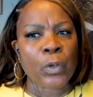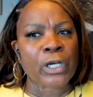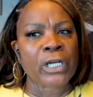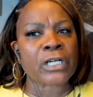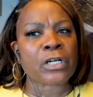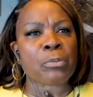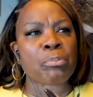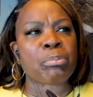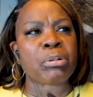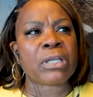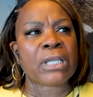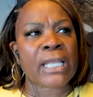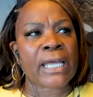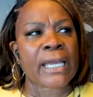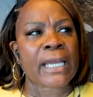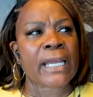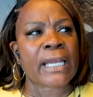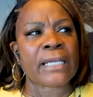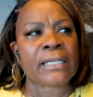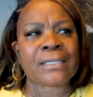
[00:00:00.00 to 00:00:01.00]
going to
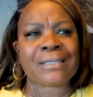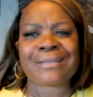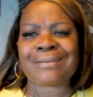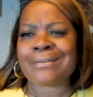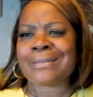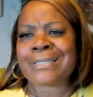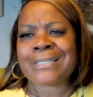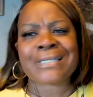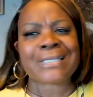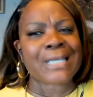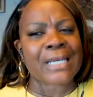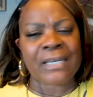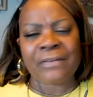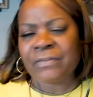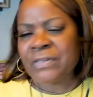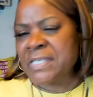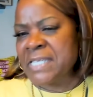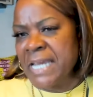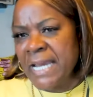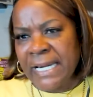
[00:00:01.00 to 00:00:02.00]
play.
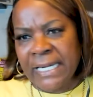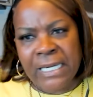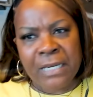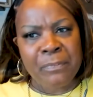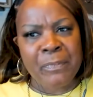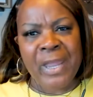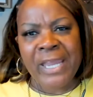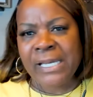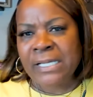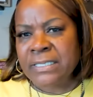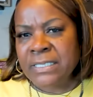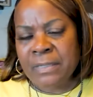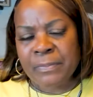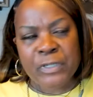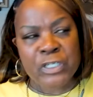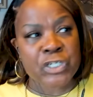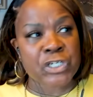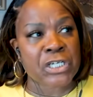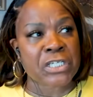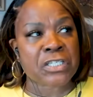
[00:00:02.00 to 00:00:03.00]
Sandy making some
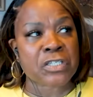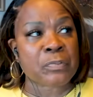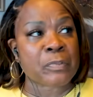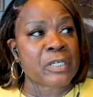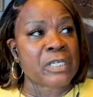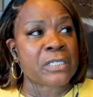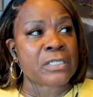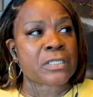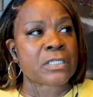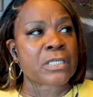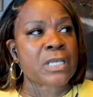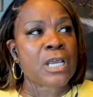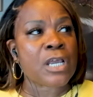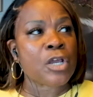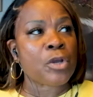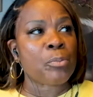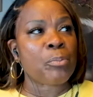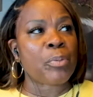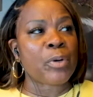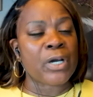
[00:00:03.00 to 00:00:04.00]
adjustments,
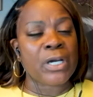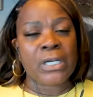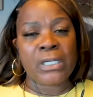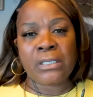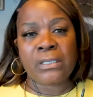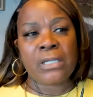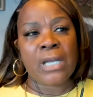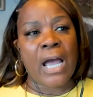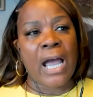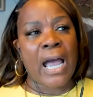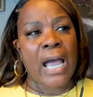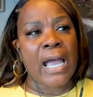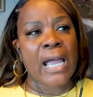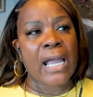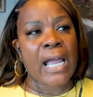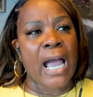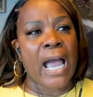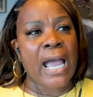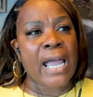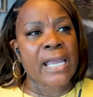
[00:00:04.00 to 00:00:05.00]
but
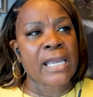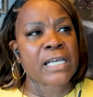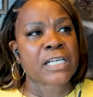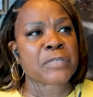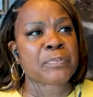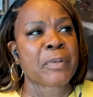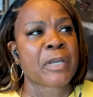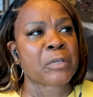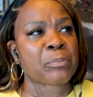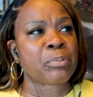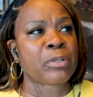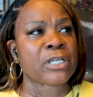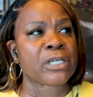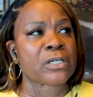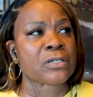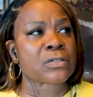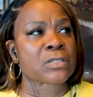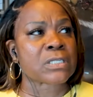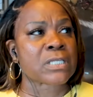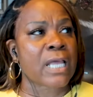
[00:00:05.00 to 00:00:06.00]
I expect
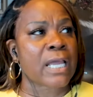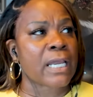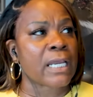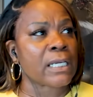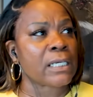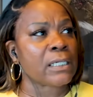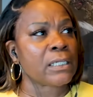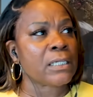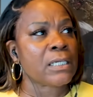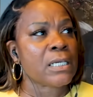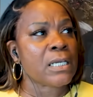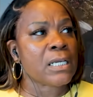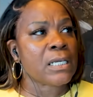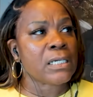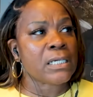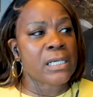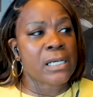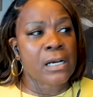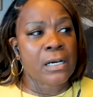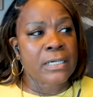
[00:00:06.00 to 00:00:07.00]
players like
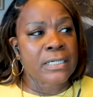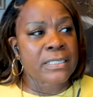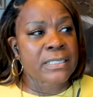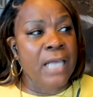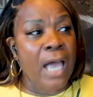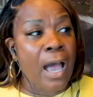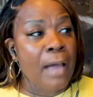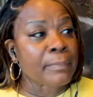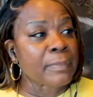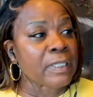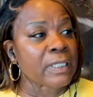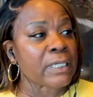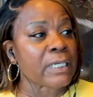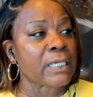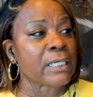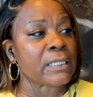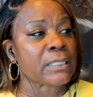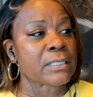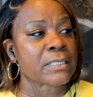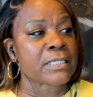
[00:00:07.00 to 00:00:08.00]
Niara
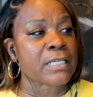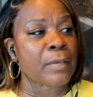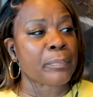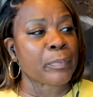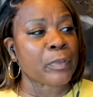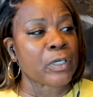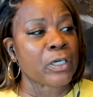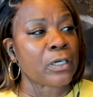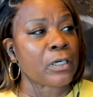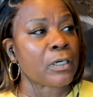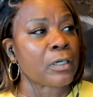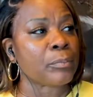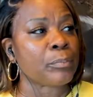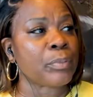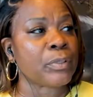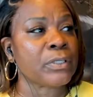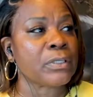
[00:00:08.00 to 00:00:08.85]
Sabali to step up.